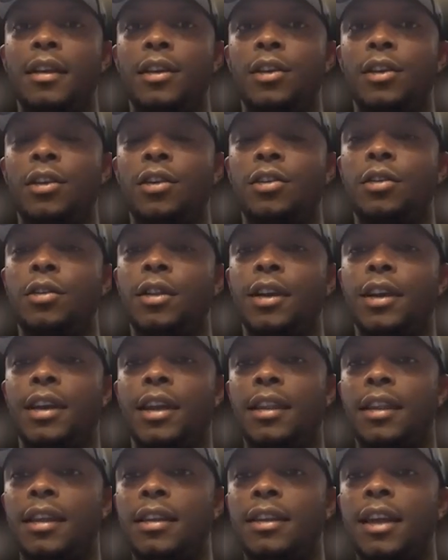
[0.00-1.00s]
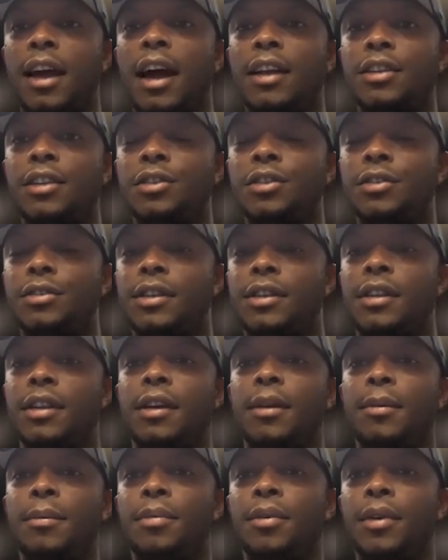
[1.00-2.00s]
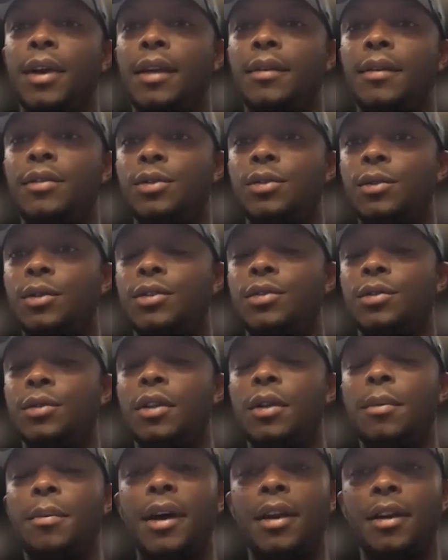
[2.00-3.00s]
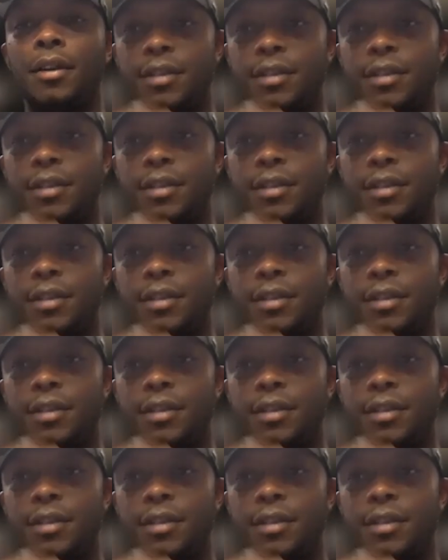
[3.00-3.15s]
you know, you look at the Dodgers and the Braves, who are two of the better